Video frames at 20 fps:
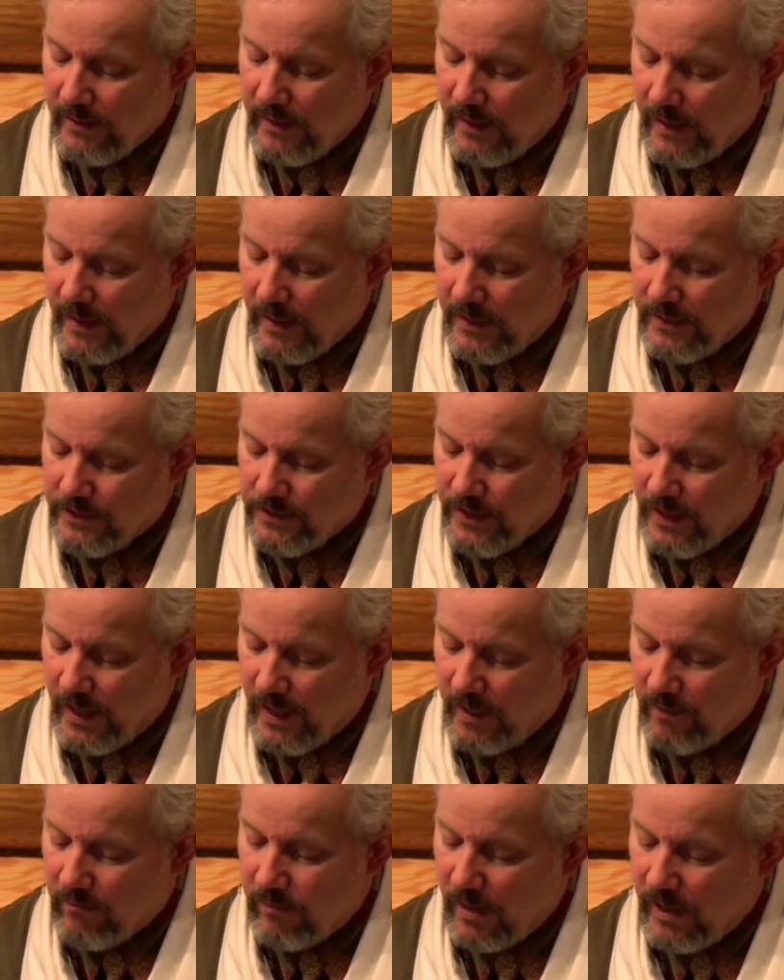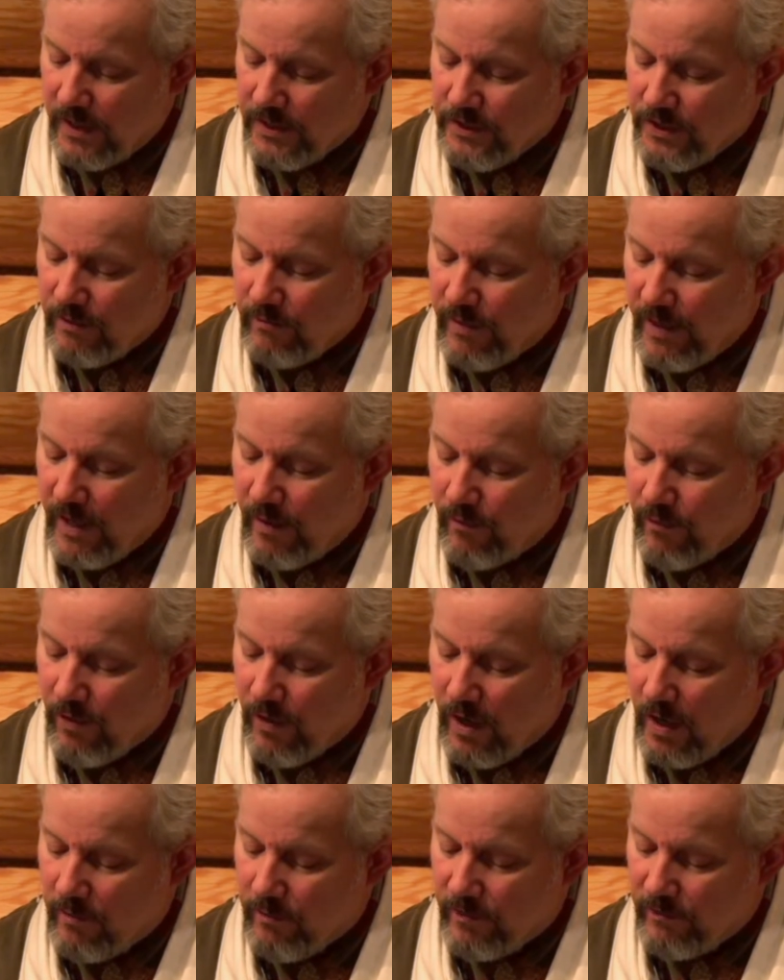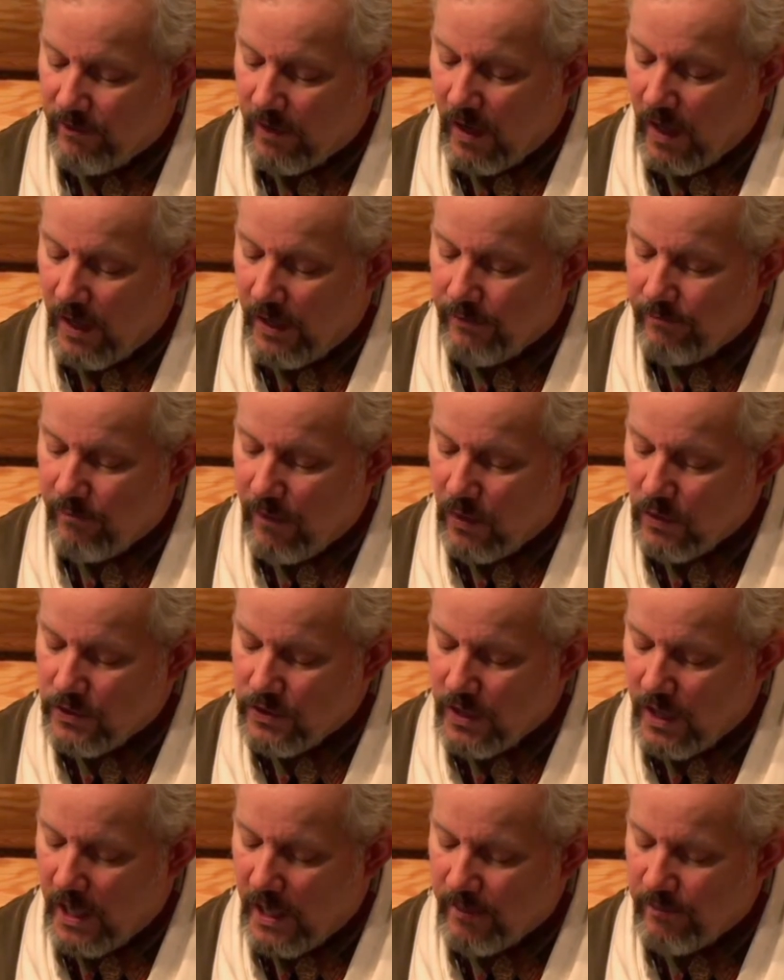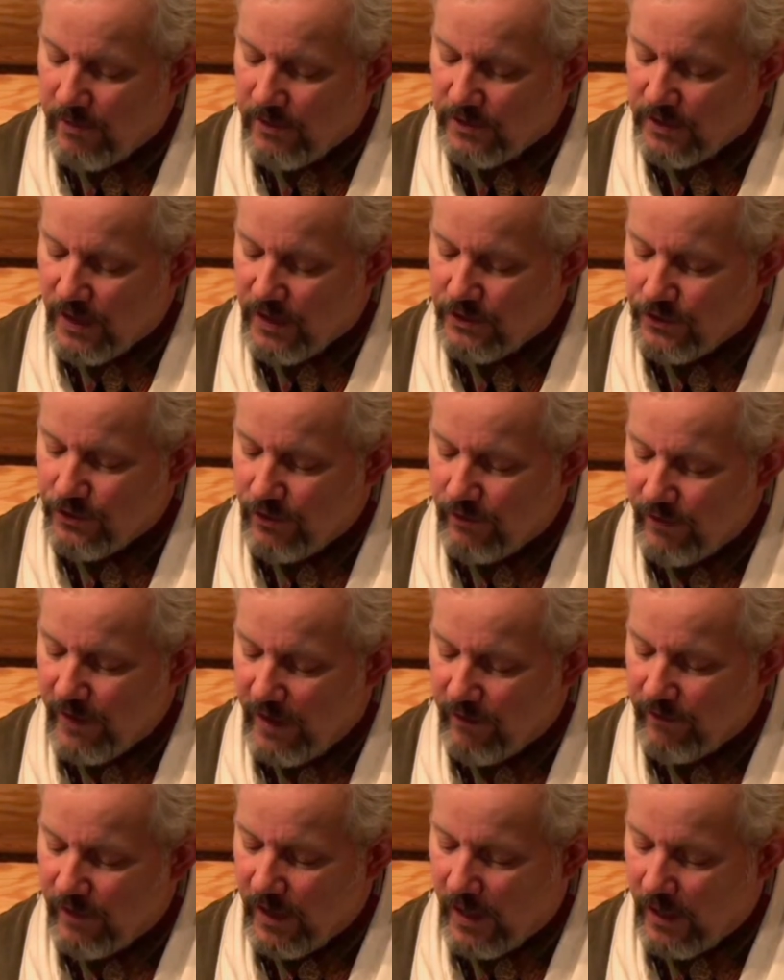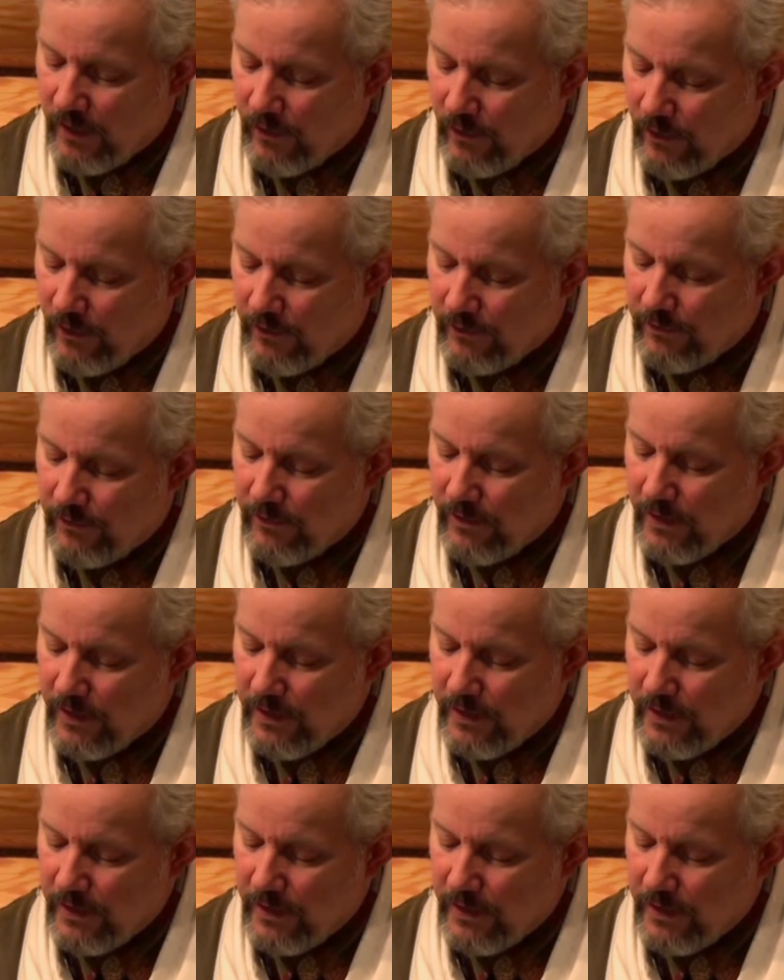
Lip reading: And he said, blessed be Abram of God Most High, possessor of heaven and earth,